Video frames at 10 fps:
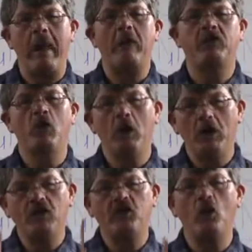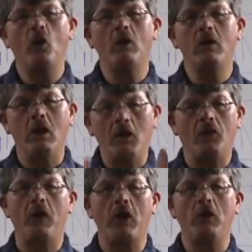Now, to assure
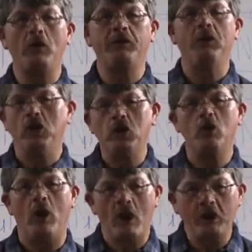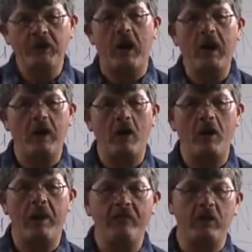those who are
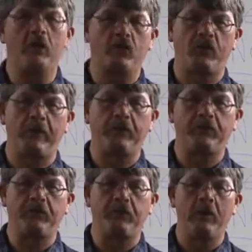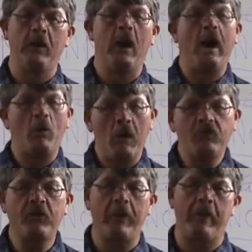diehard evolutionists, I
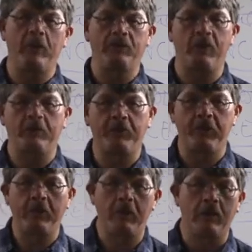want you to know something.